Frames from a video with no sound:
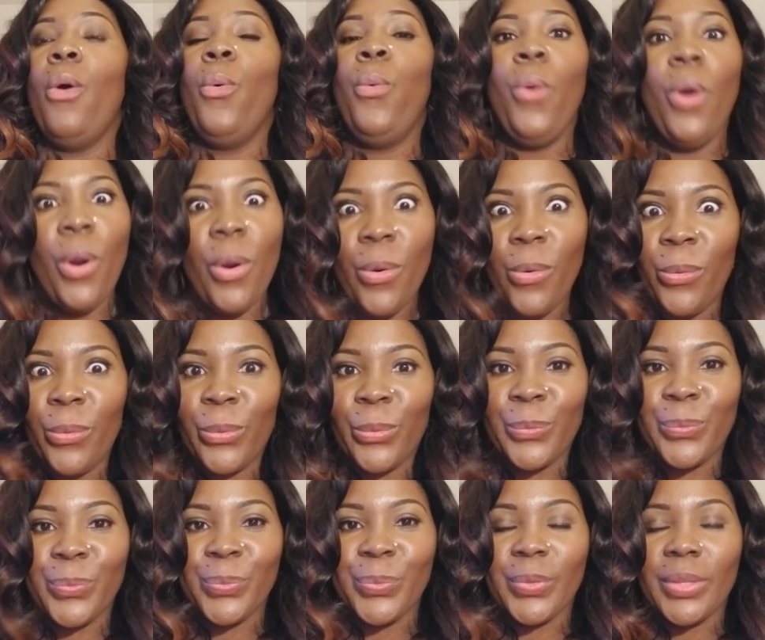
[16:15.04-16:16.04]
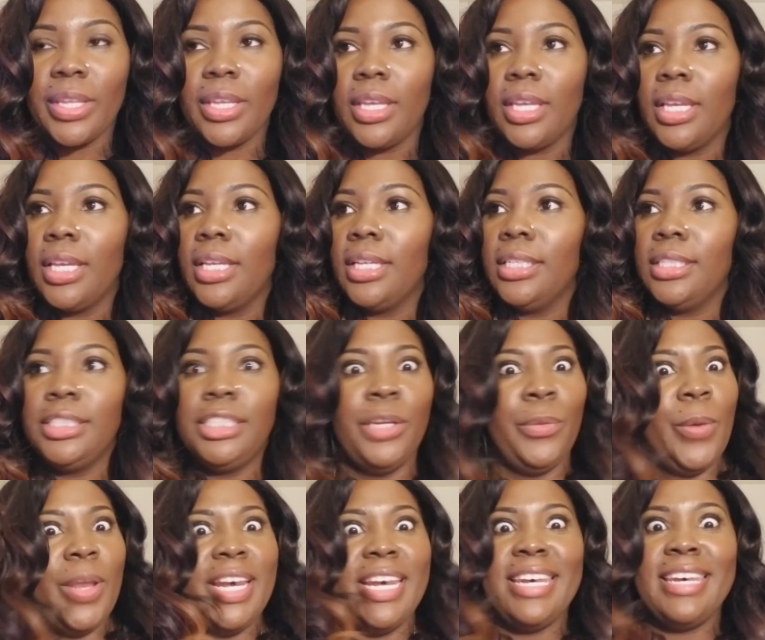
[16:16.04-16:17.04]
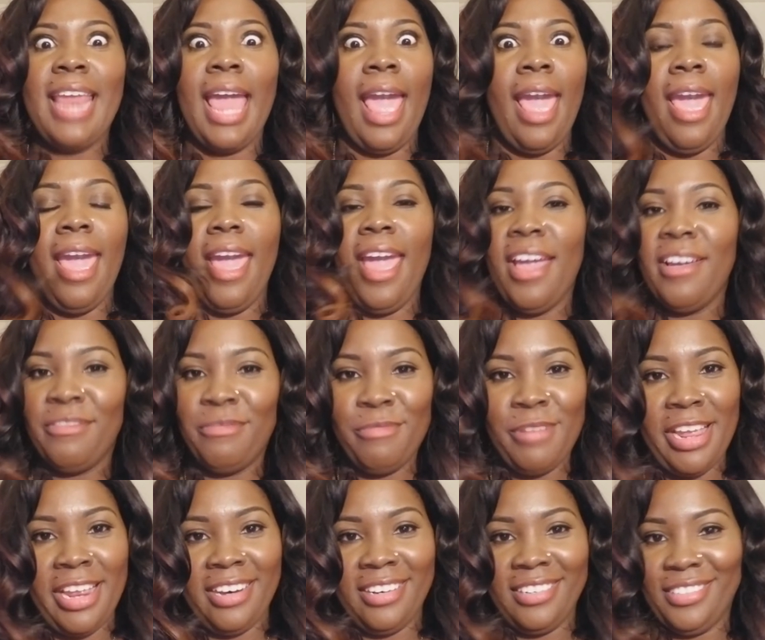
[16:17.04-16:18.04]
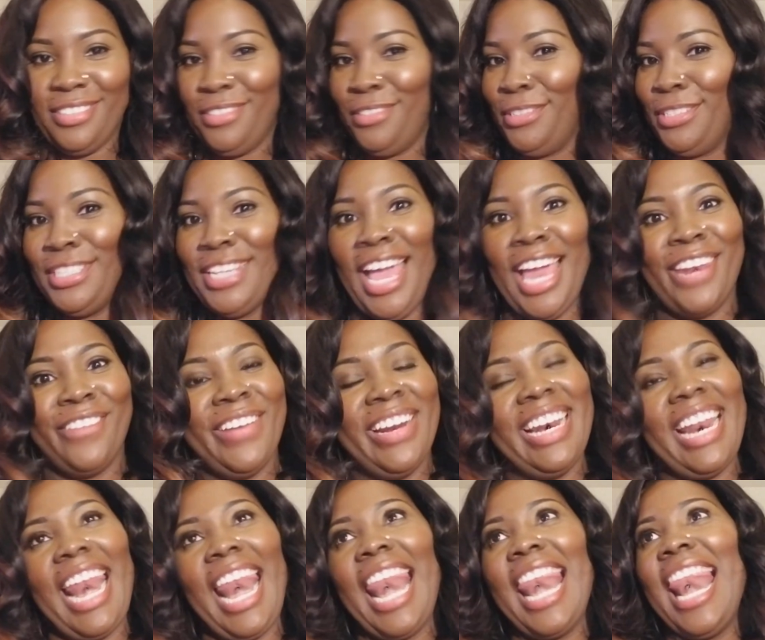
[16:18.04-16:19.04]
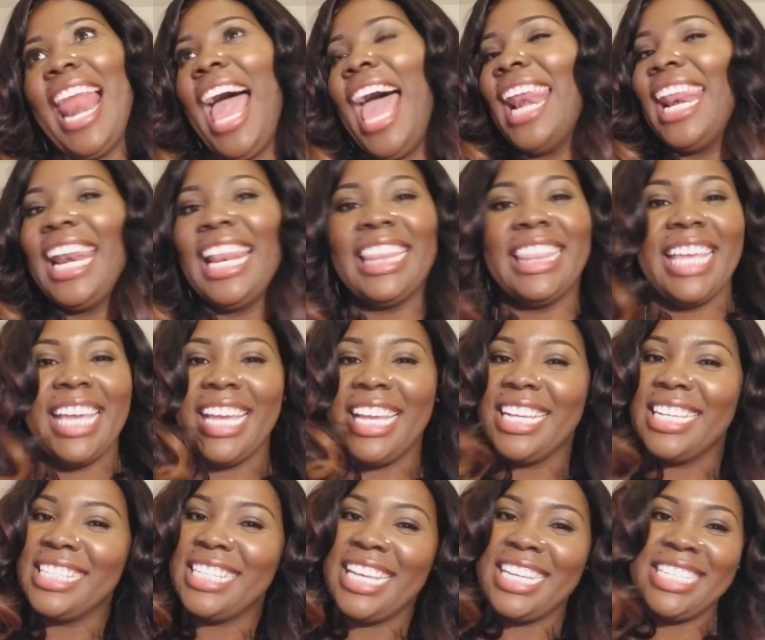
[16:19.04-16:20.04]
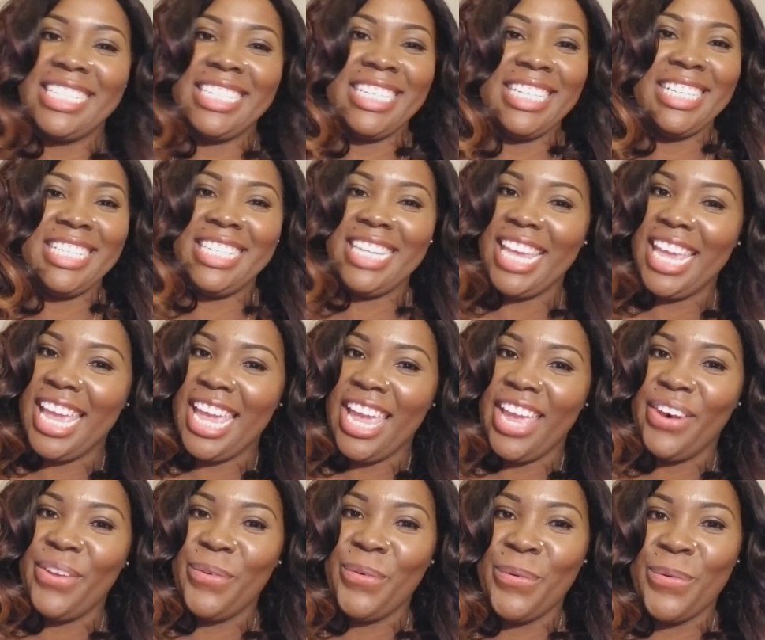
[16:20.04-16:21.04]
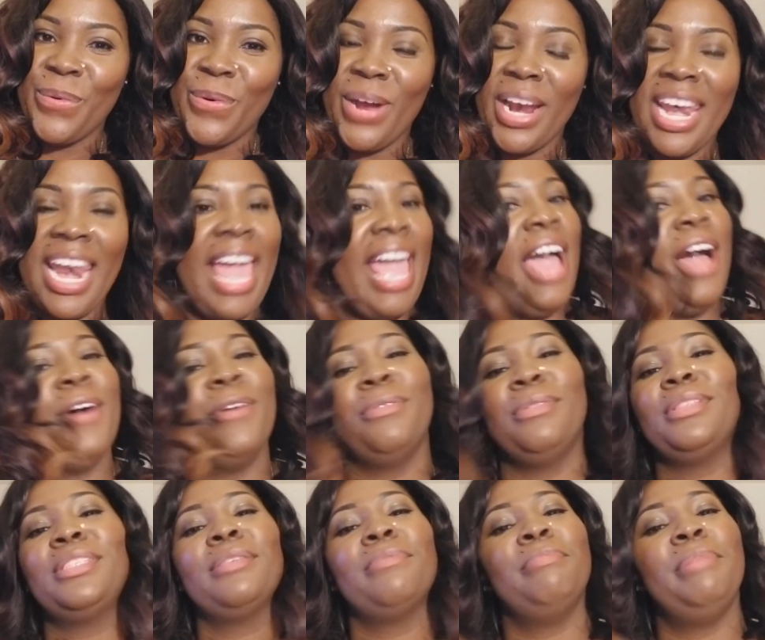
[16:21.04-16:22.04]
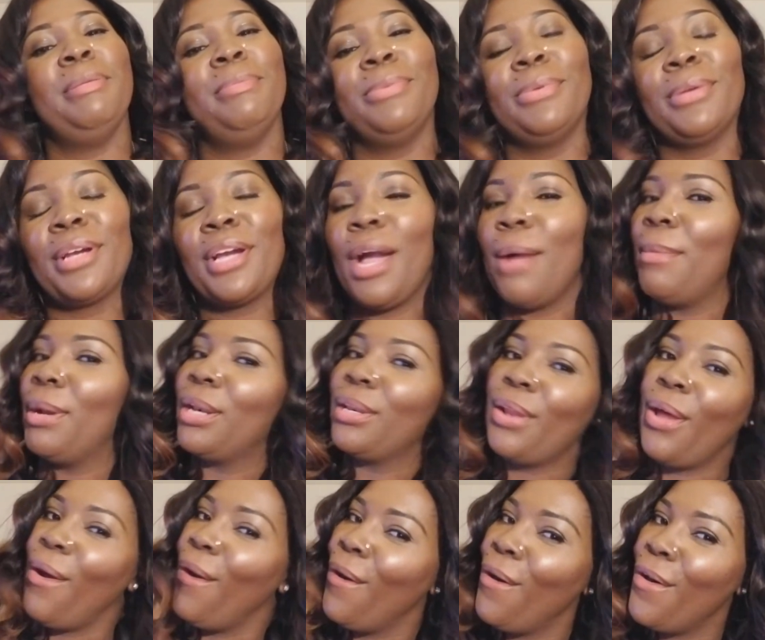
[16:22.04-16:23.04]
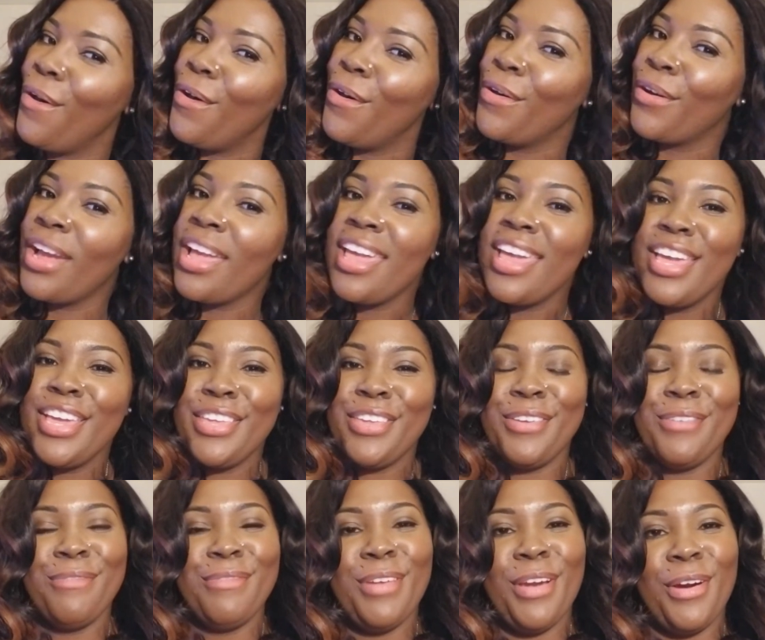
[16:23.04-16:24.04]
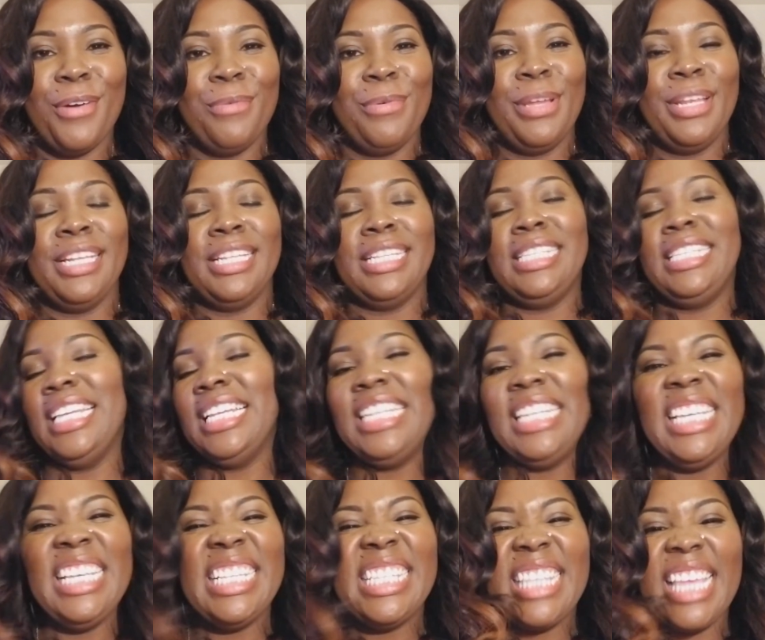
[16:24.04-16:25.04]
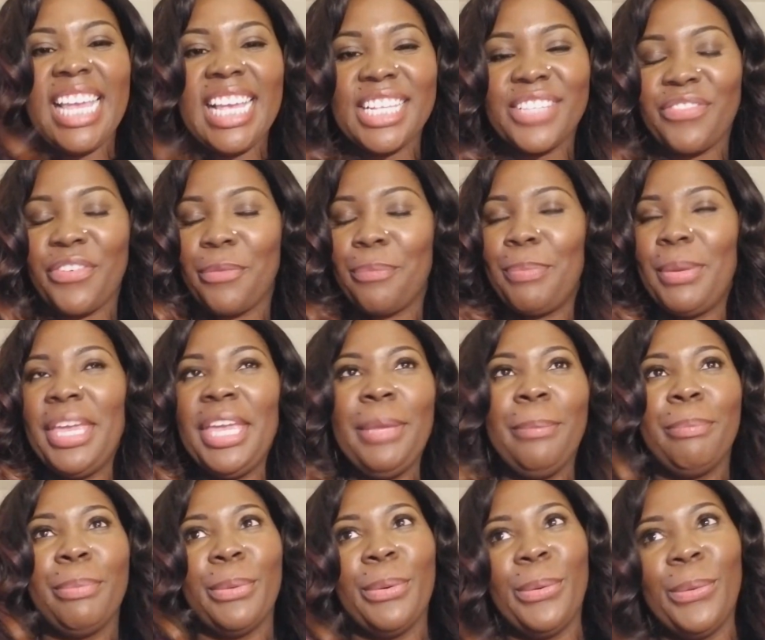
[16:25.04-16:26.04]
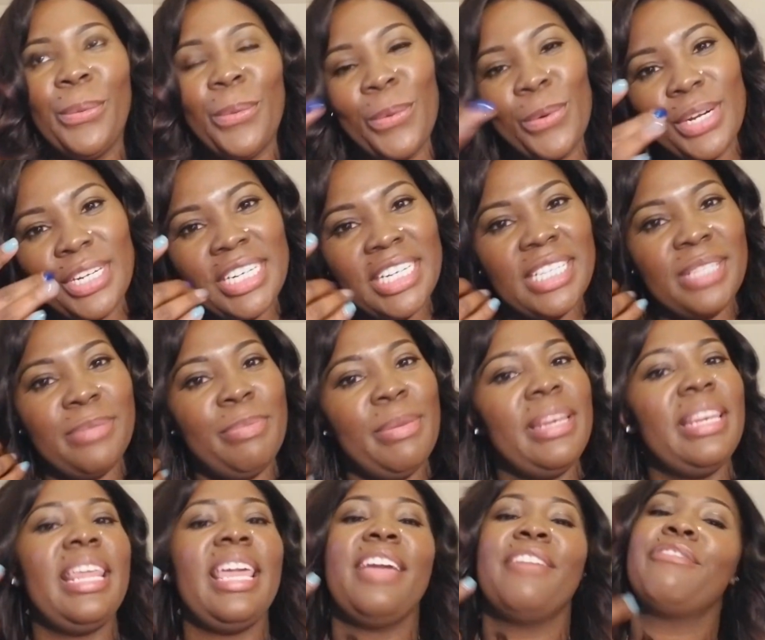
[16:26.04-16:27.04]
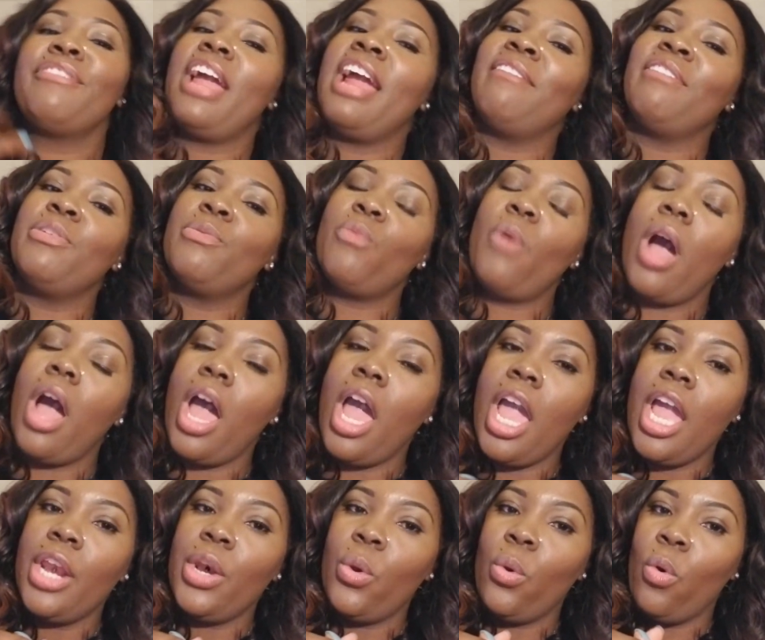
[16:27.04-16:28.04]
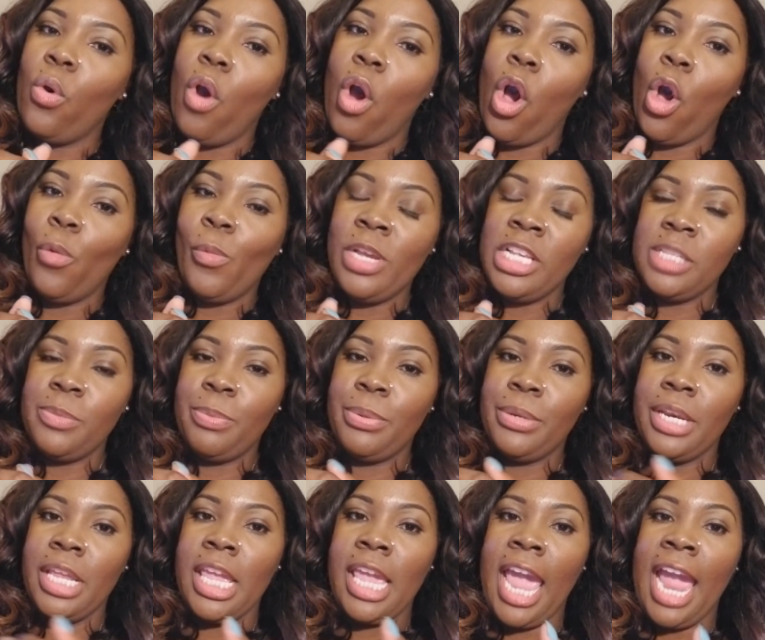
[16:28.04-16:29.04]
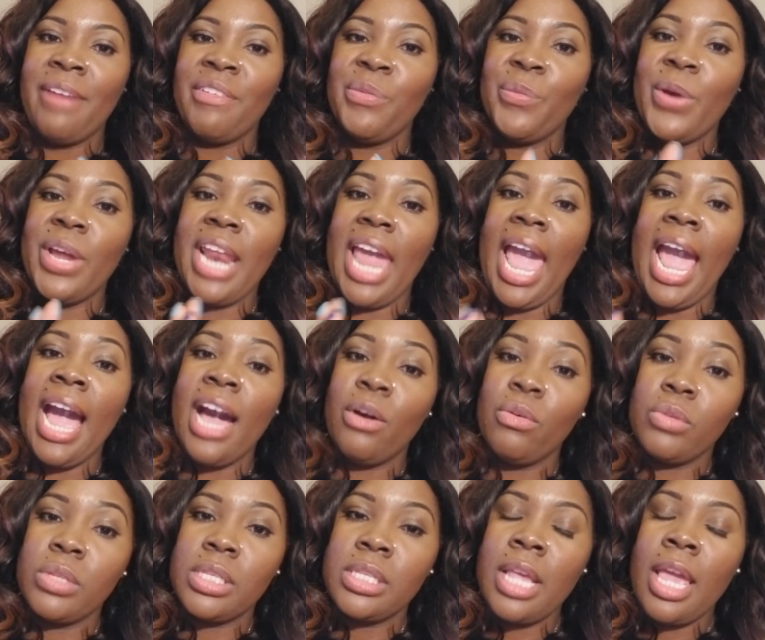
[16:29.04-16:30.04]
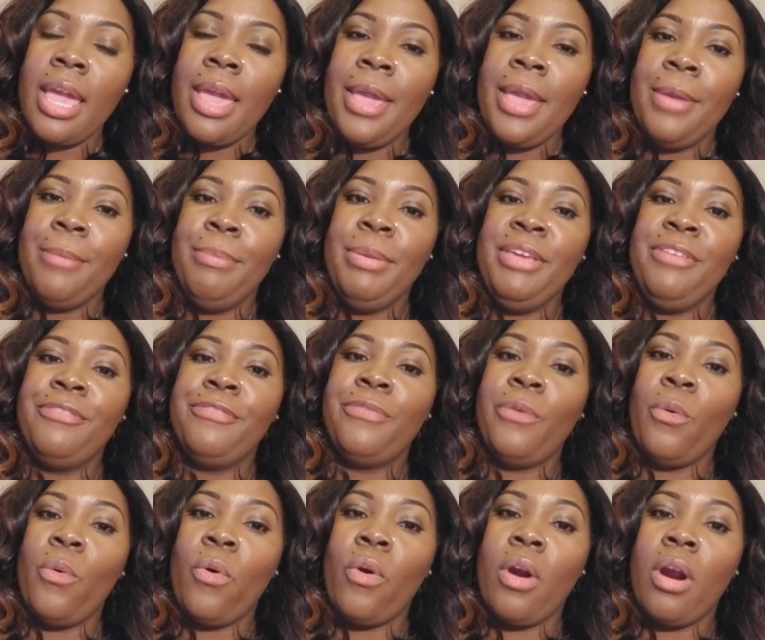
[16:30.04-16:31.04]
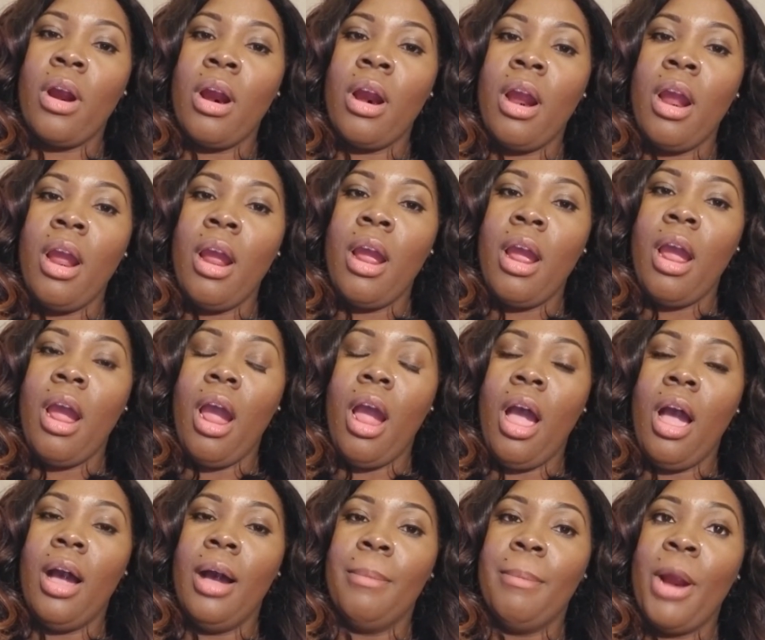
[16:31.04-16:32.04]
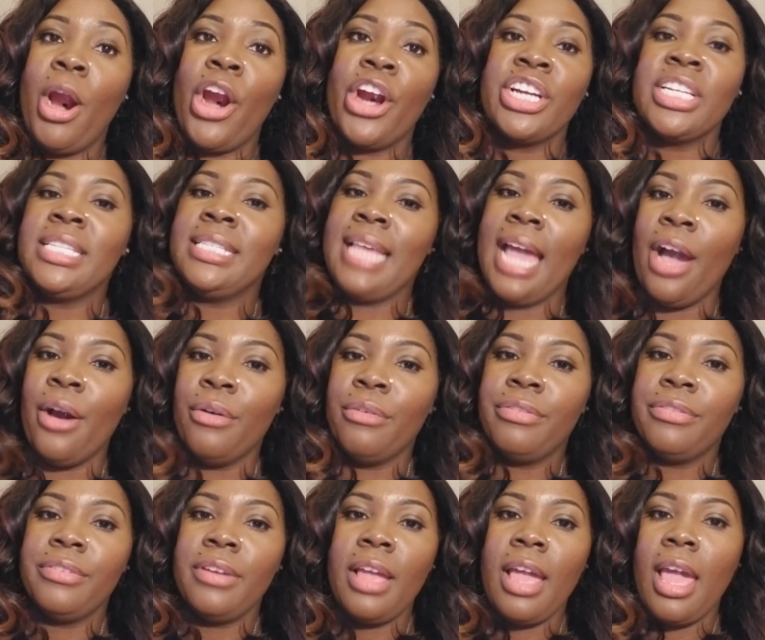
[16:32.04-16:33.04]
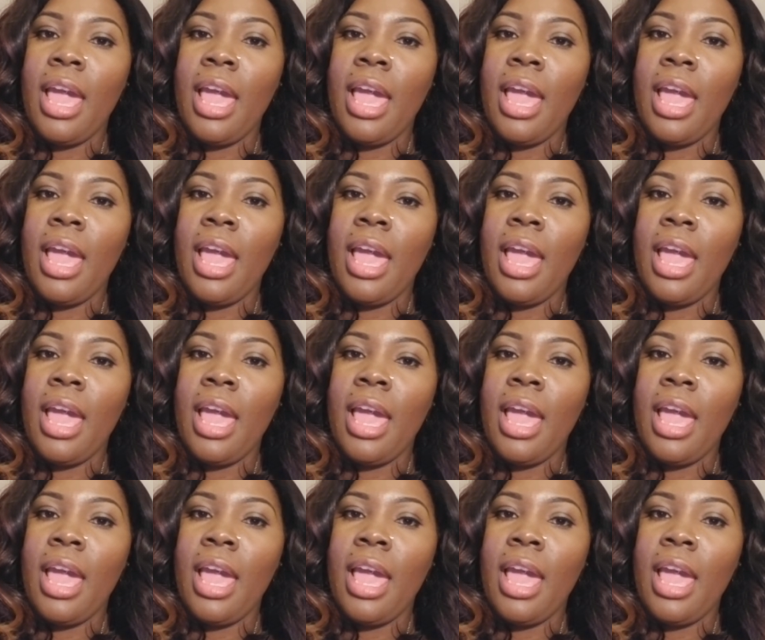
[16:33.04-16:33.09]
whoo, she wouldn't dare have went or tolerated a lot of the things that she did, or allowed some people to come along, you know, and did these things for people, or just been there for everyone, or always putting everyone else before herself.